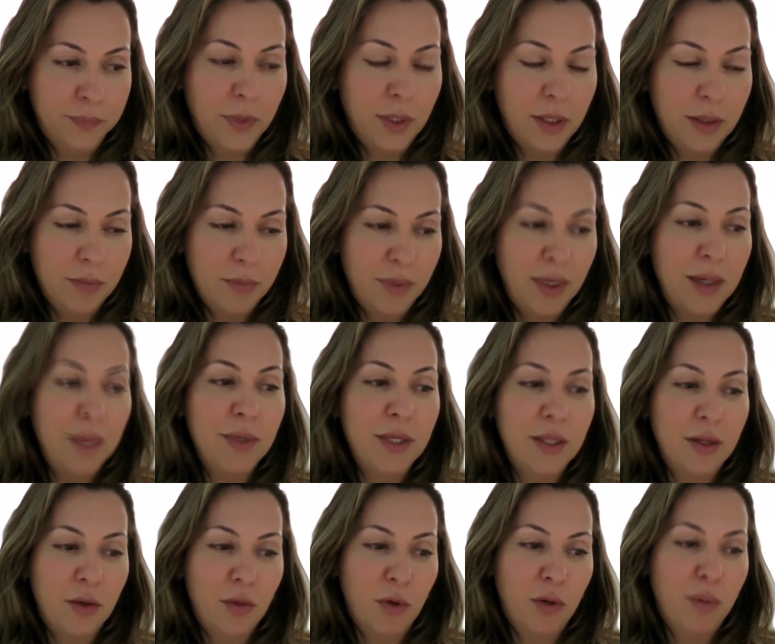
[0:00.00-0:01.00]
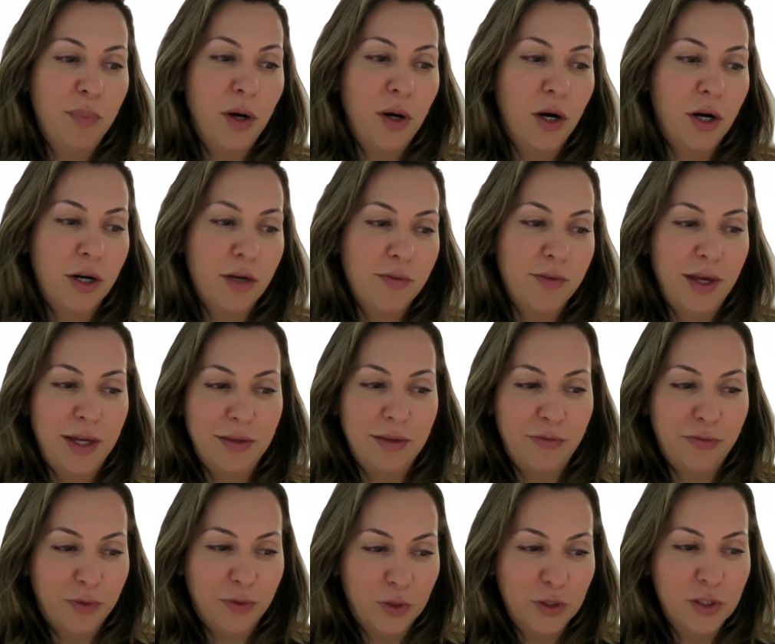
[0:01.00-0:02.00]
maybe they were part of
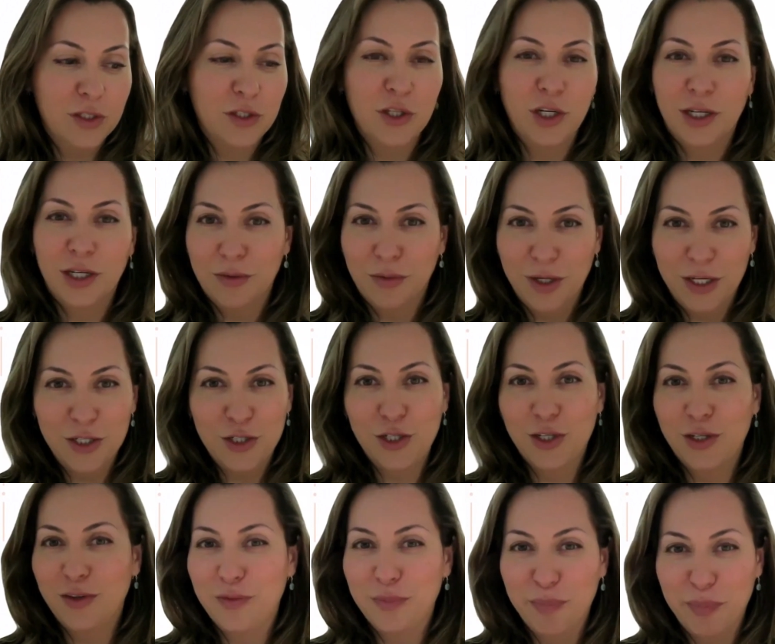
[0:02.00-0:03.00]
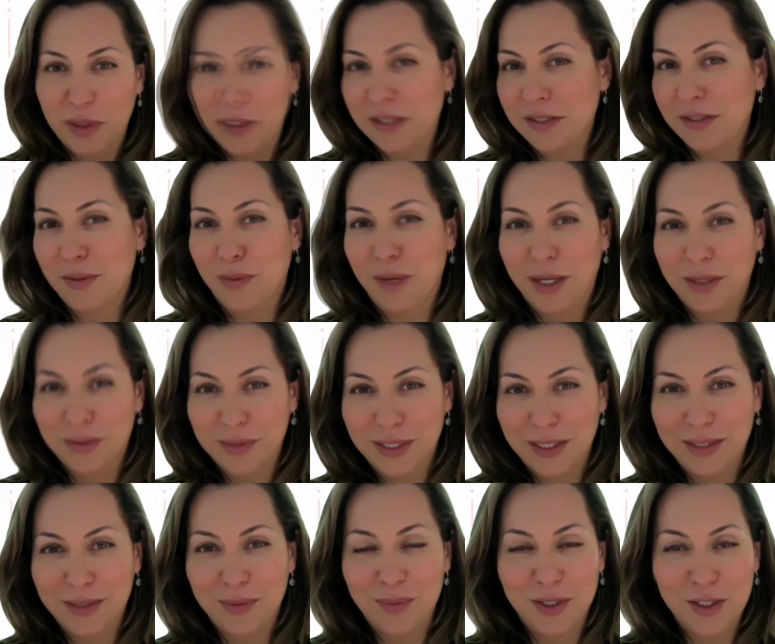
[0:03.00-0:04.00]
that first generation of buzz around
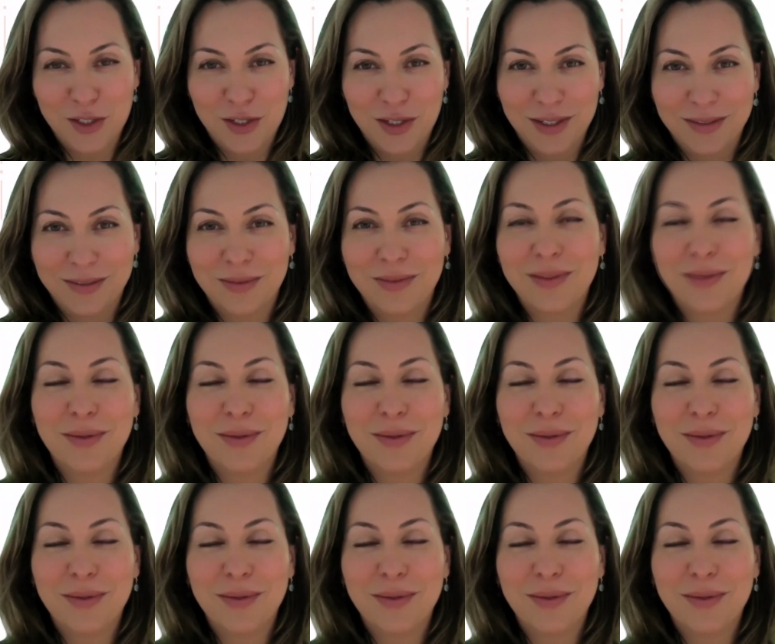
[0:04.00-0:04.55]
data mesh that